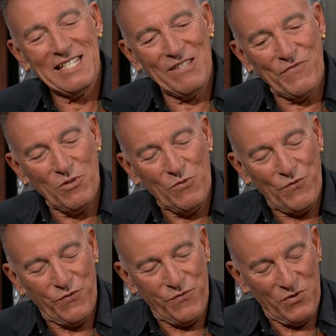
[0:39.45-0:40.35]
If you
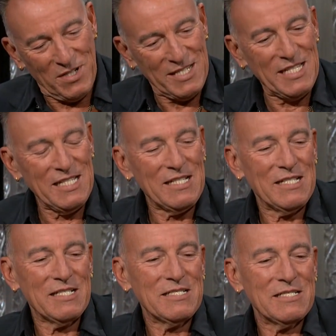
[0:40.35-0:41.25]
fully
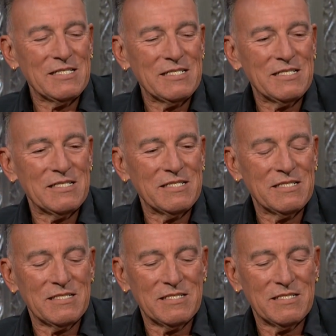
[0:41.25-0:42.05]
uh,